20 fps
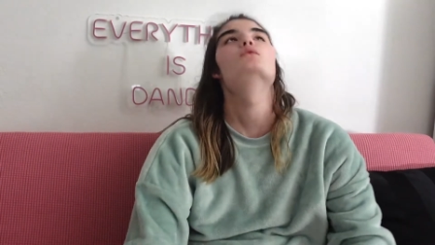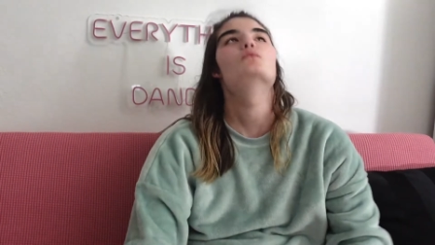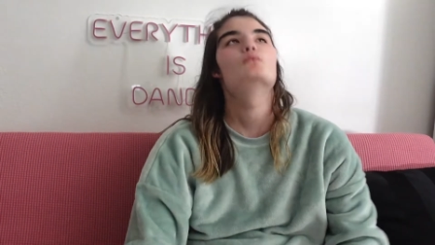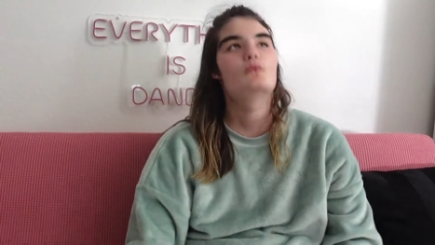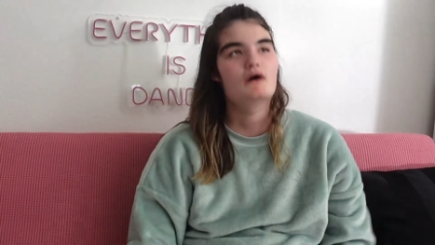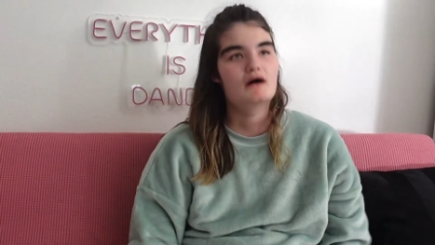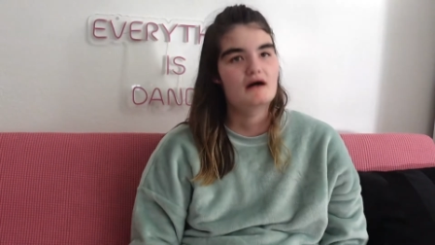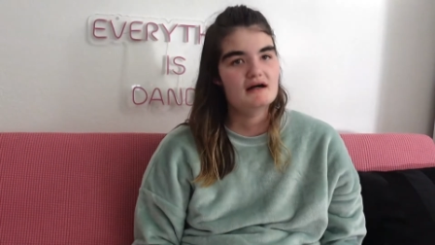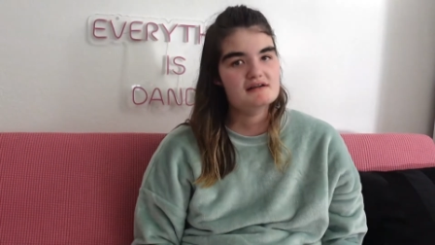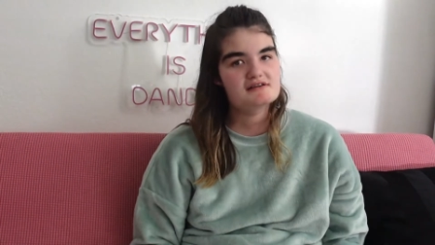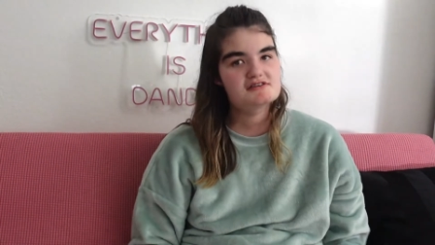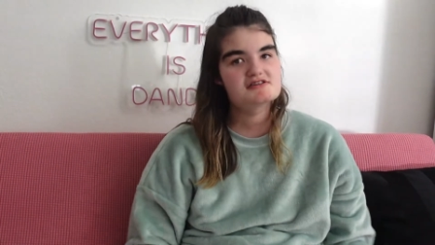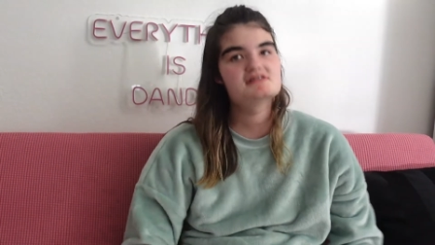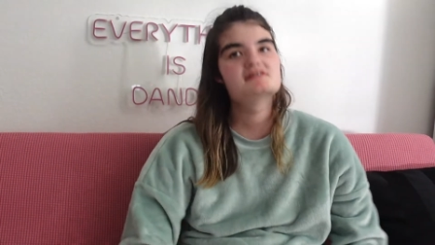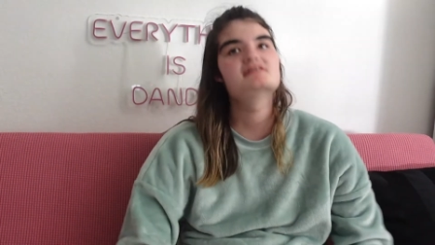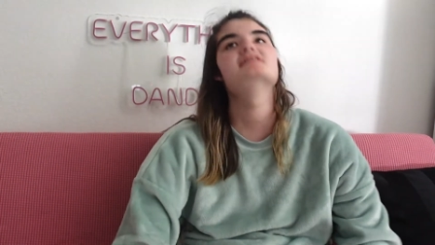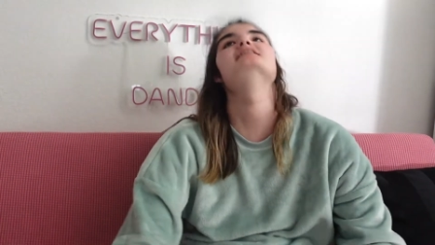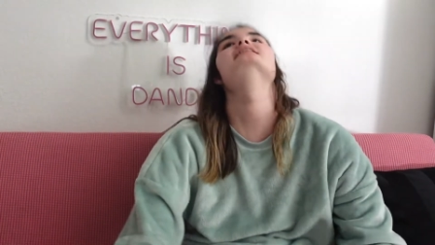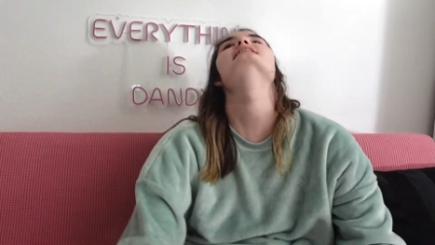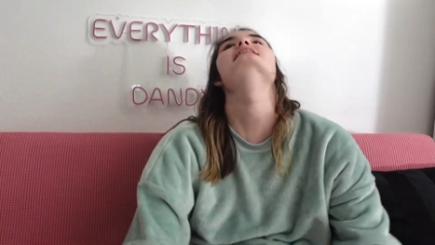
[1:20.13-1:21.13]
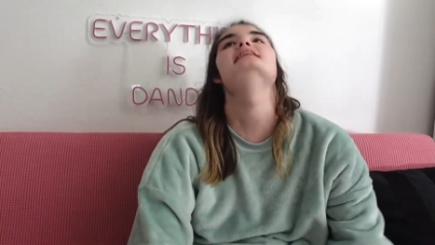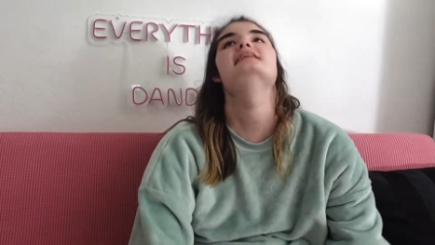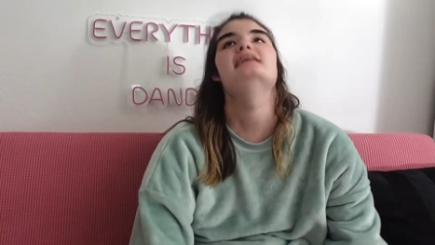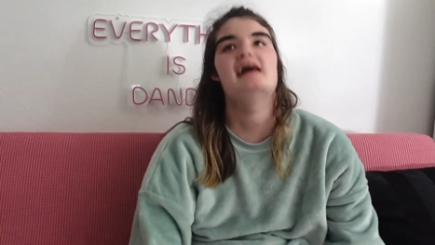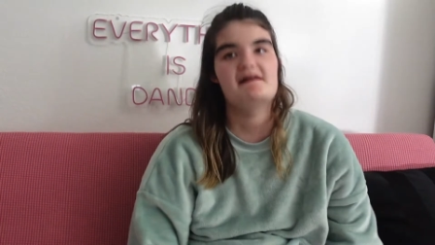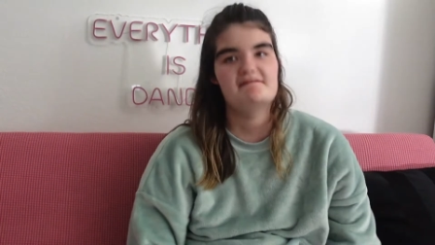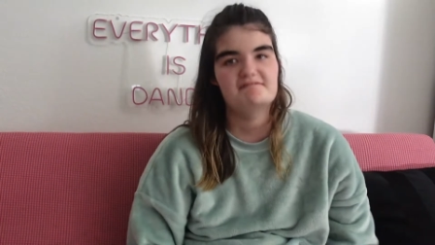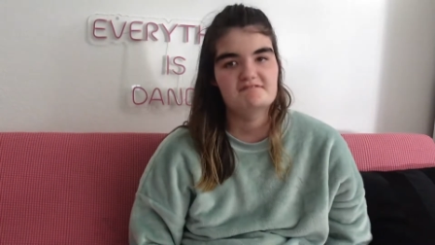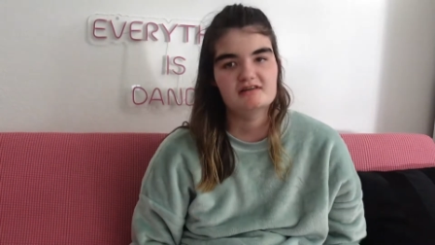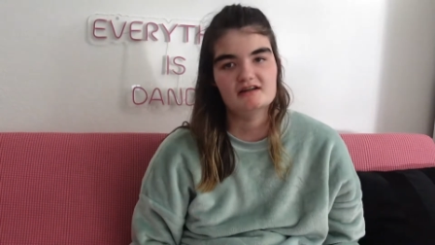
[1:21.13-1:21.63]
Watch
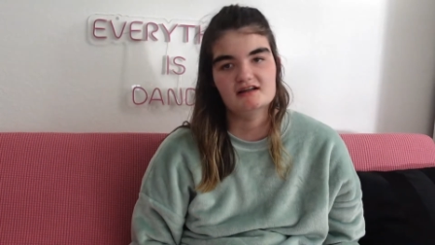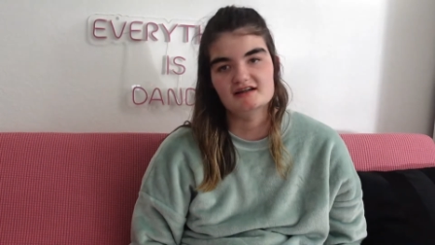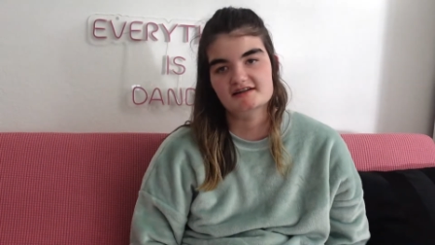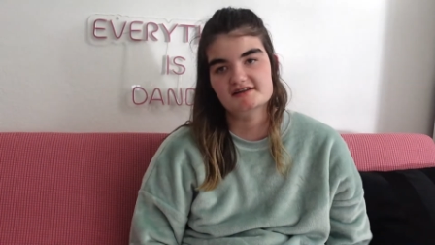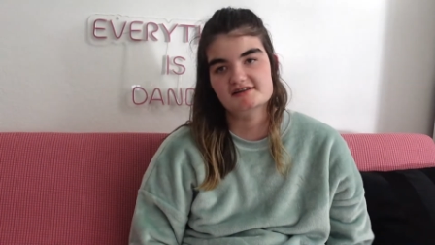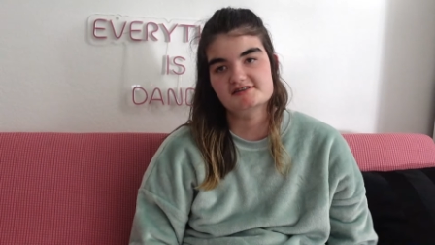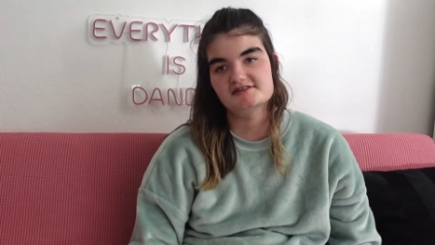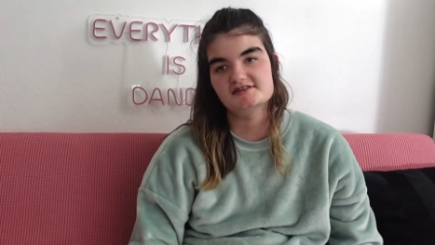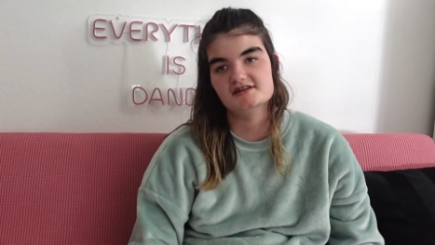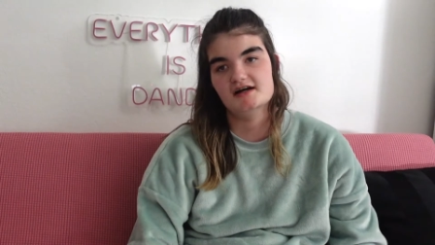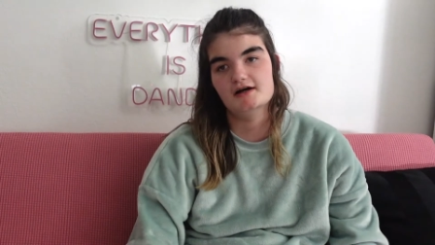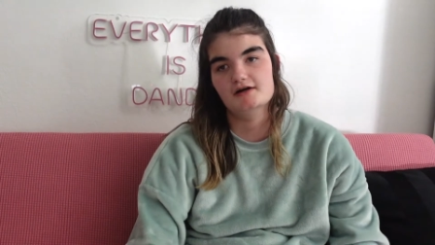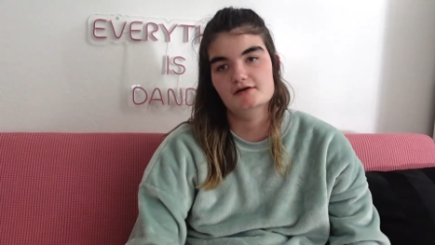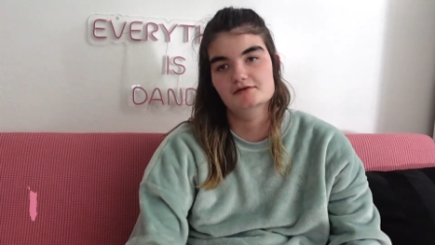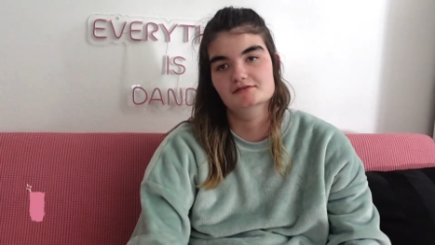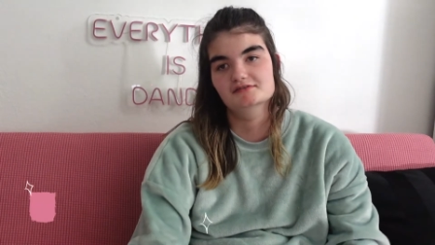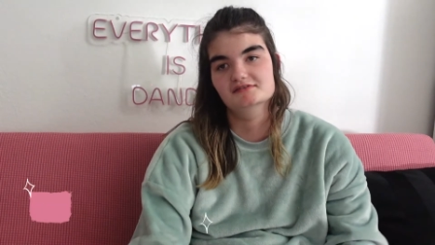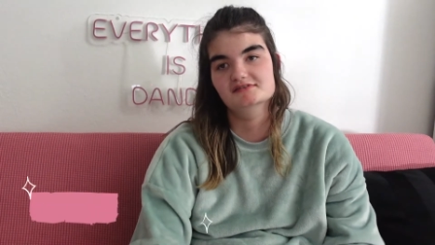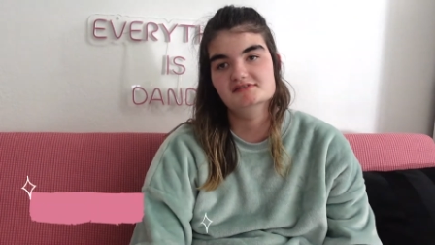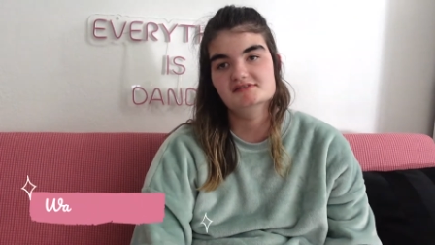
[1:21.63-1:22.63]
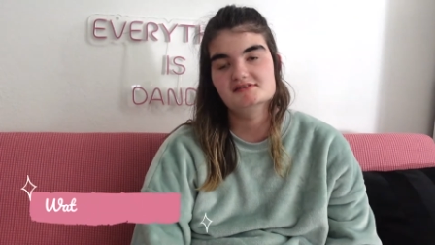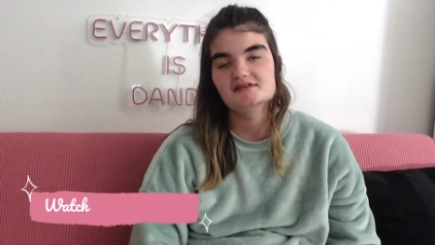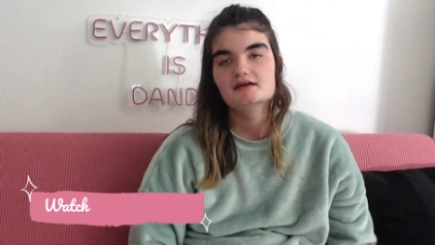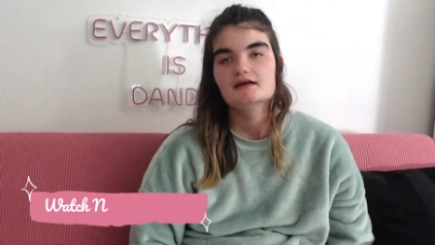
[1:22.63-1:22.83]
Netflix shows.